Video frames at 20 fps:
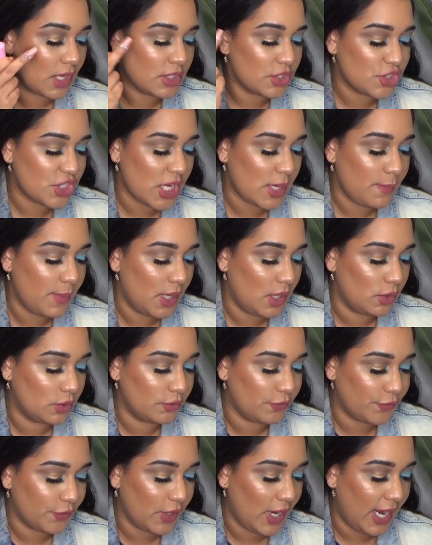
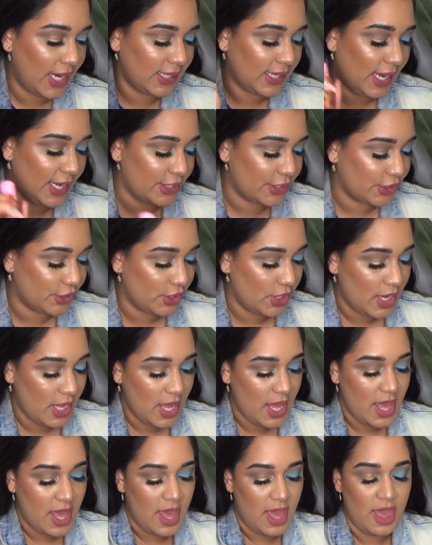cheekbone for highlighter,
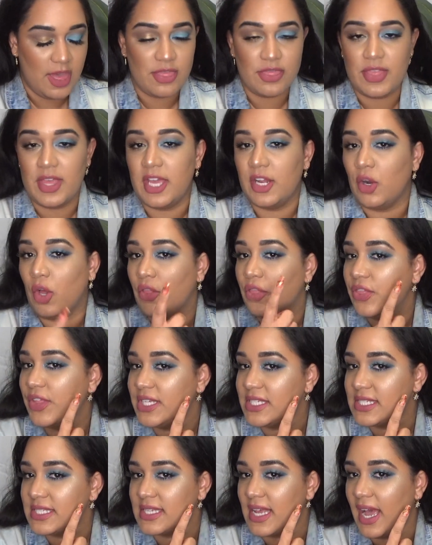and then on
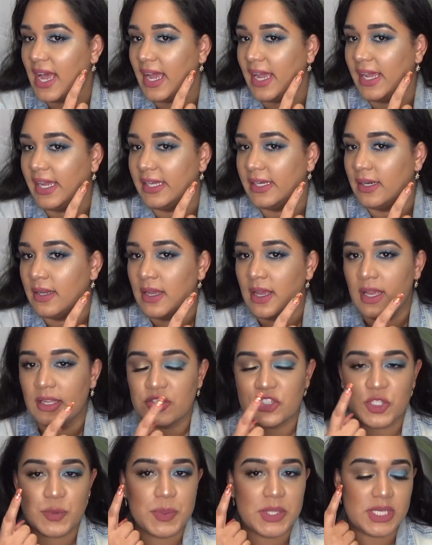this side,
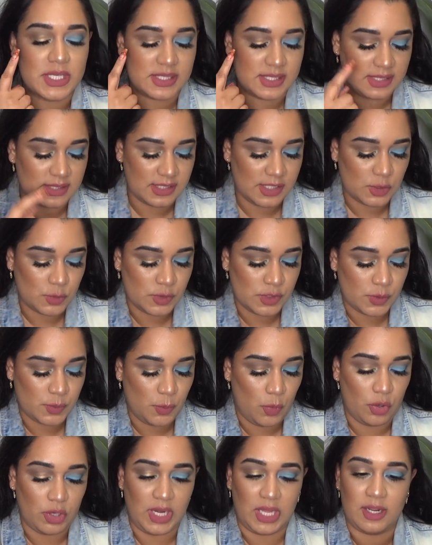just because this was
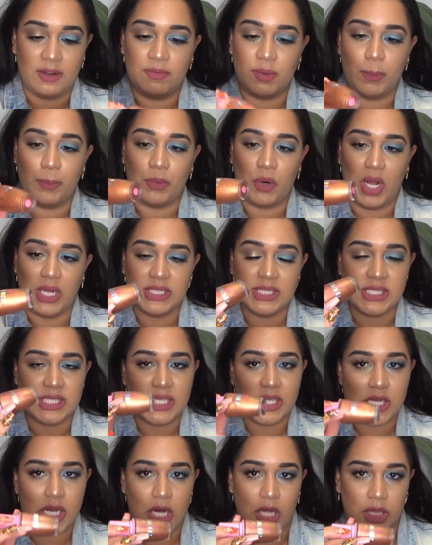more like of a
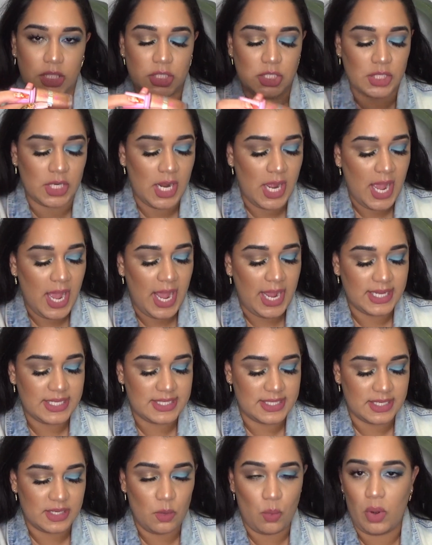bronzy color, I
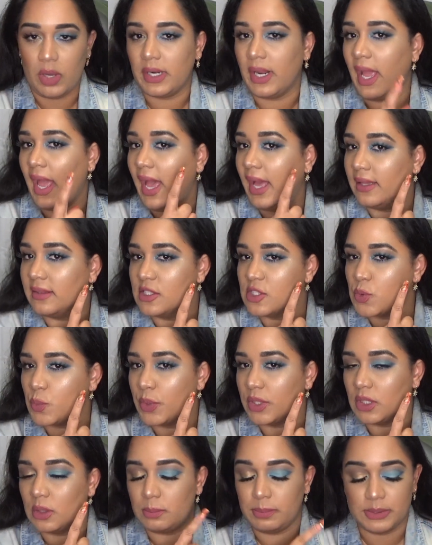didn't want to add this
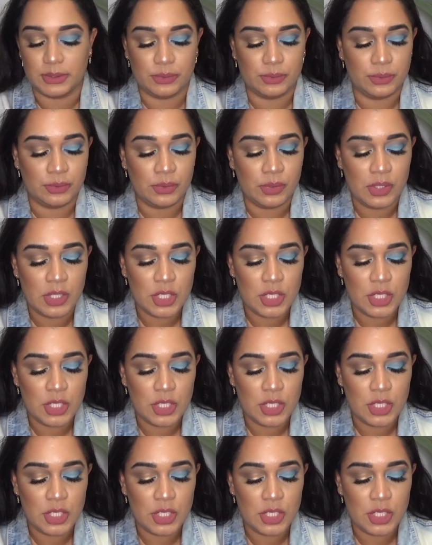with the blue,